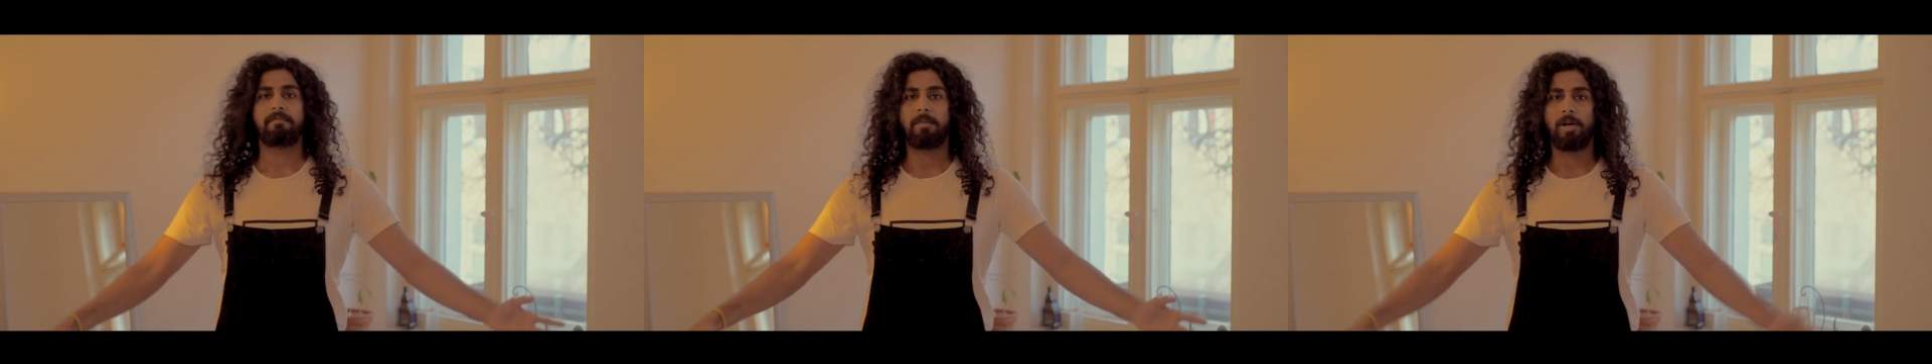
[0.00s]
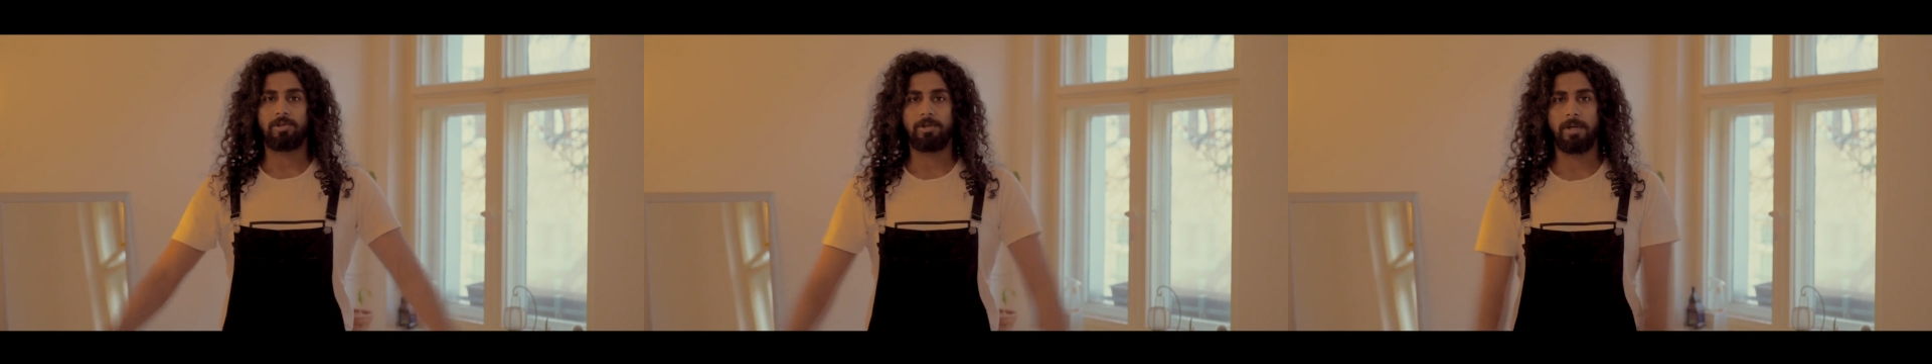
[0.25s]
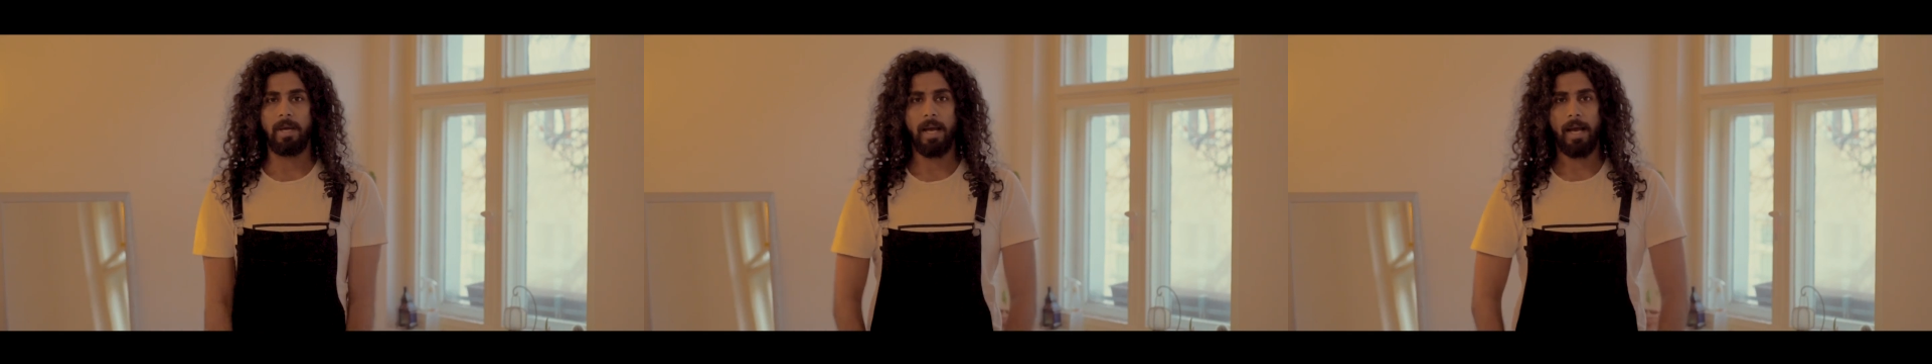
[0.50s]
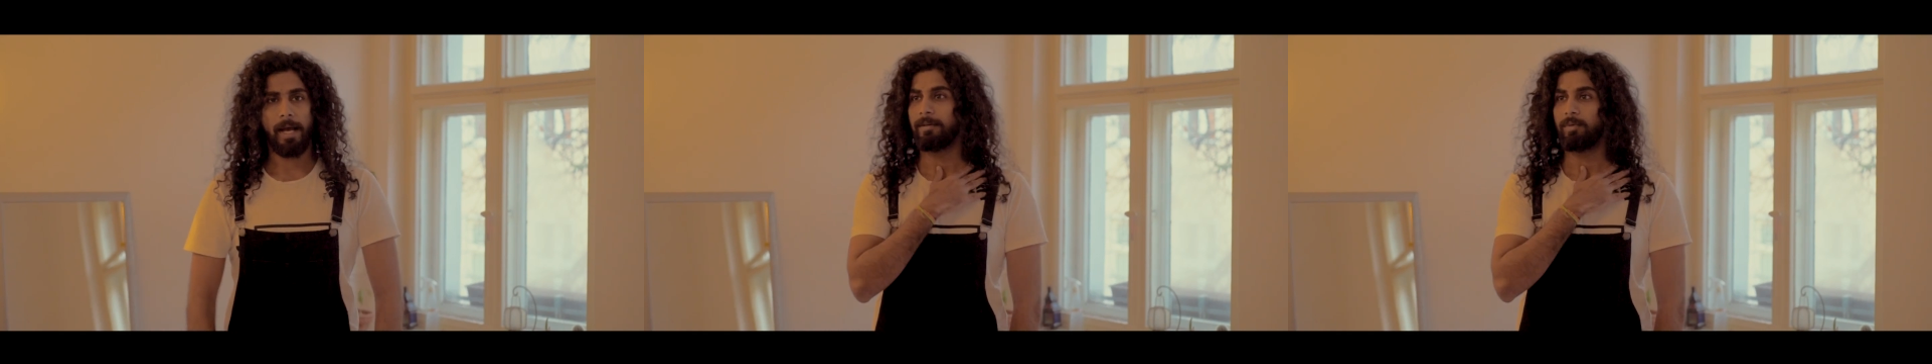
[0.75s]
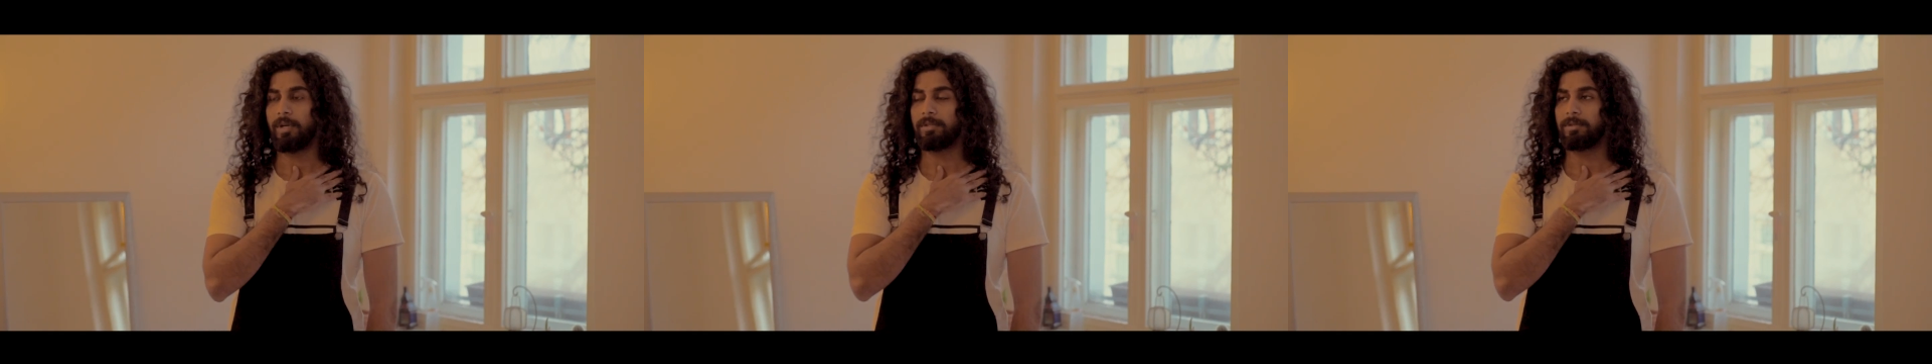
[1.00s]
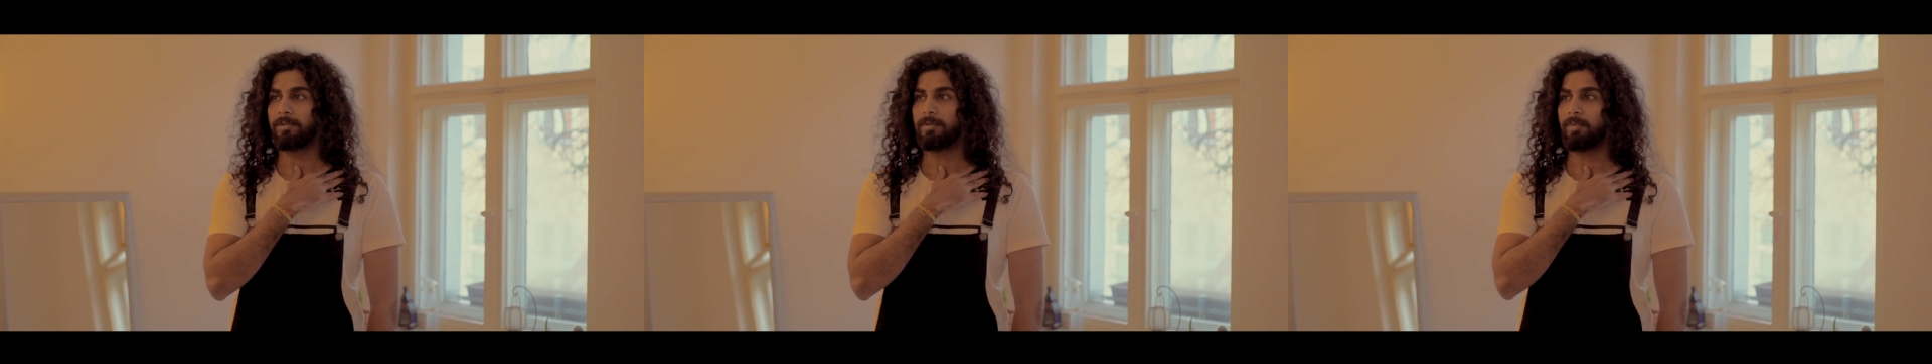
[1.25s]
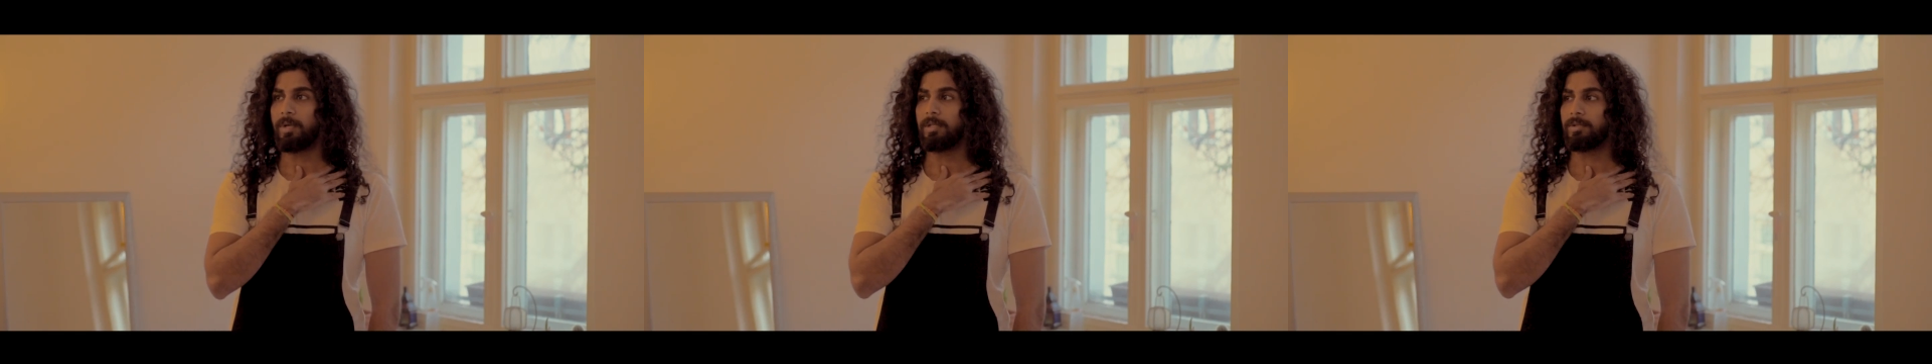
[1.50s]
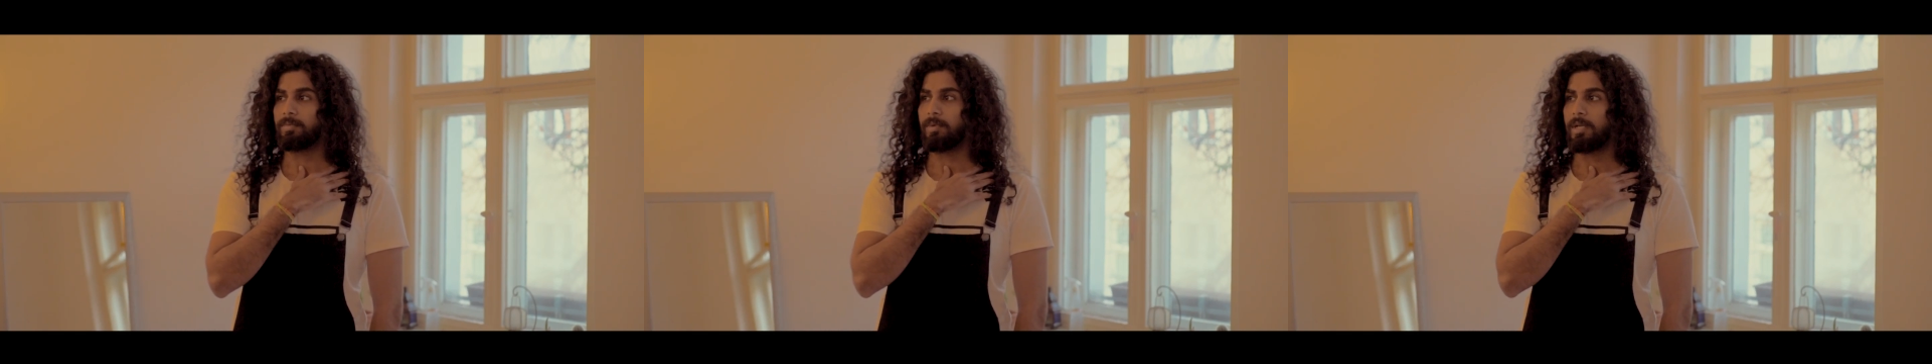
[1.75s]
have much. What else? What
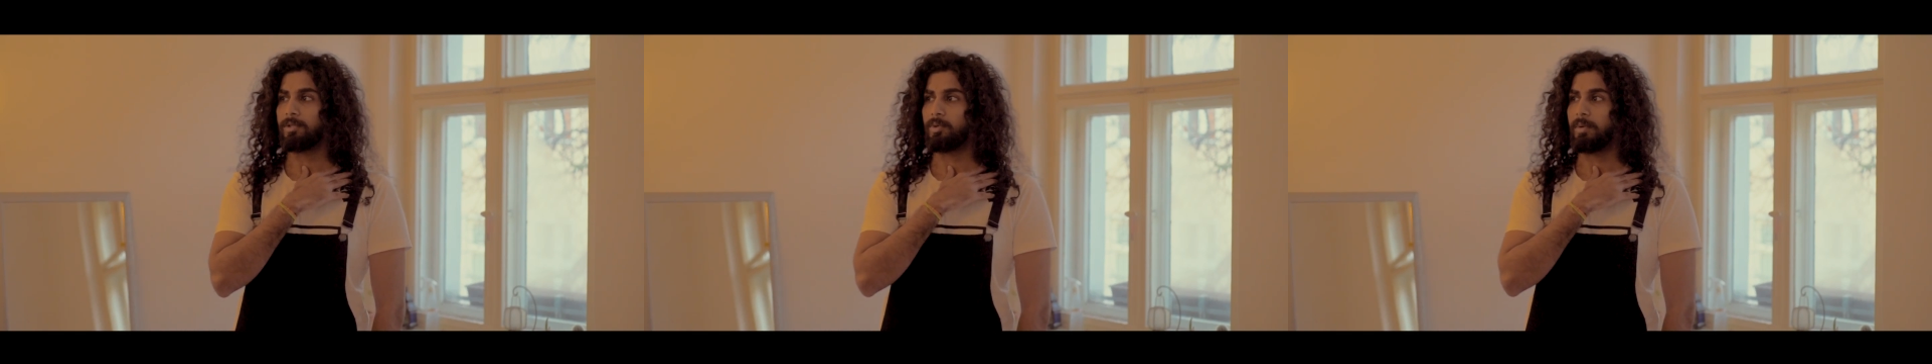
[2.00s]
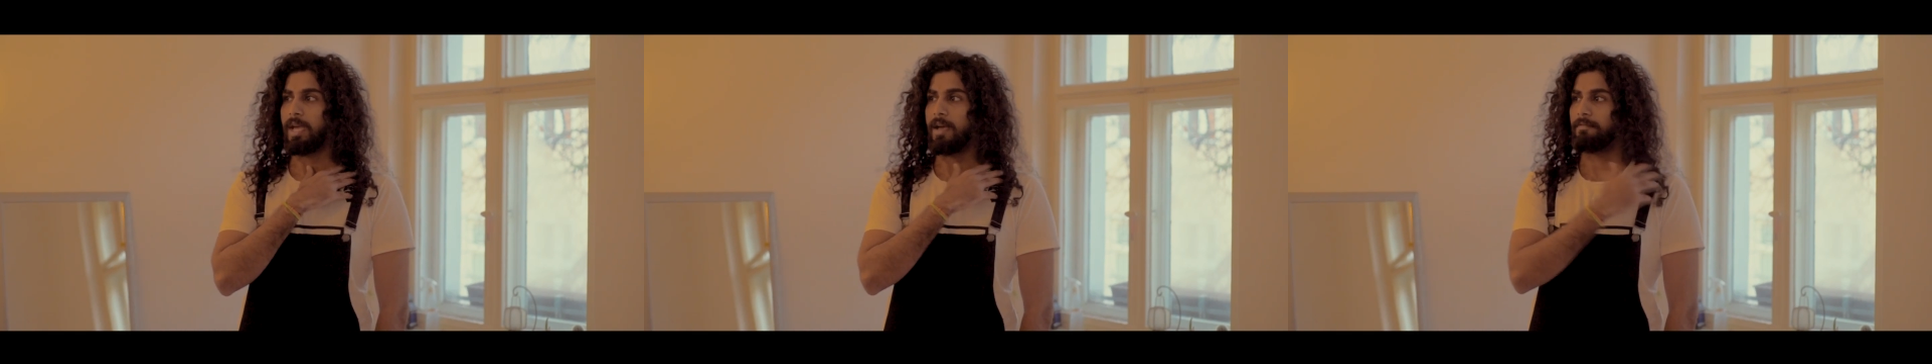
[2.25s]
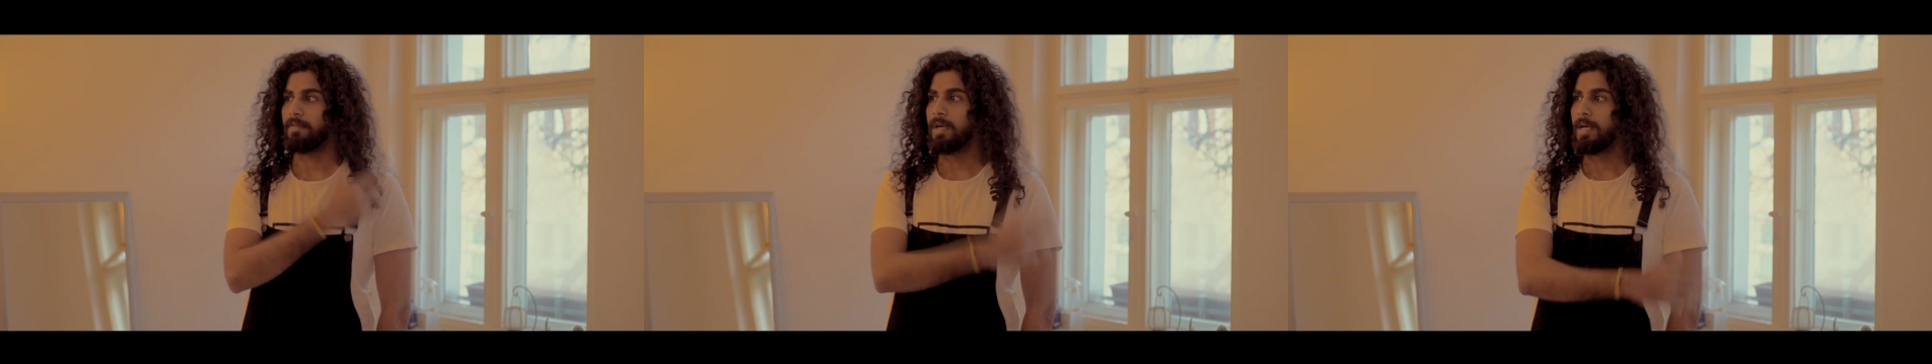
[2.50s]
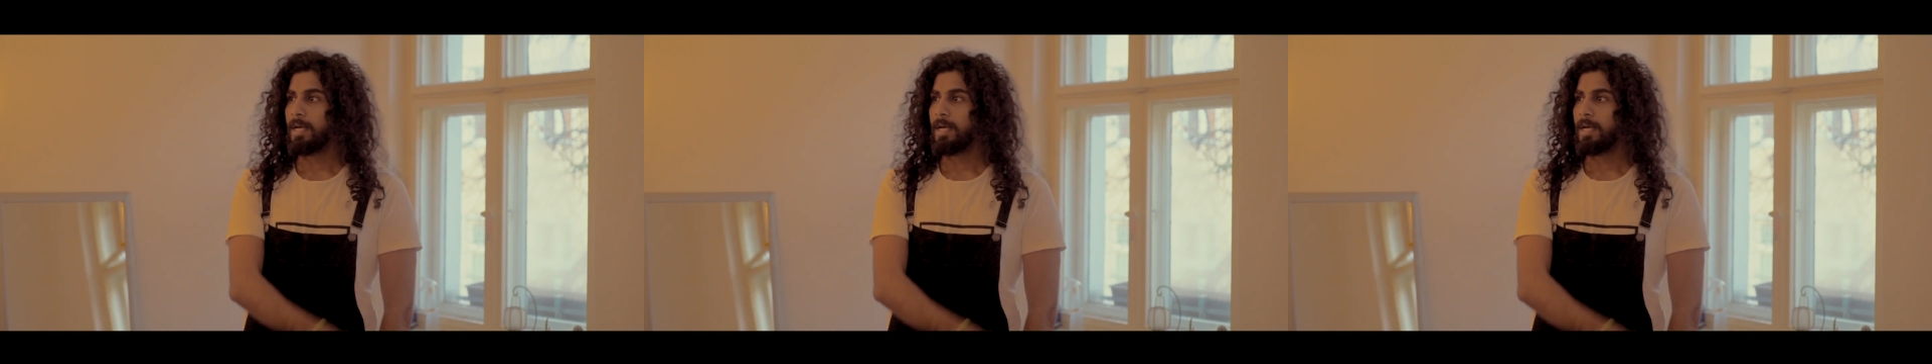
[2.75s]
else? What else do we have?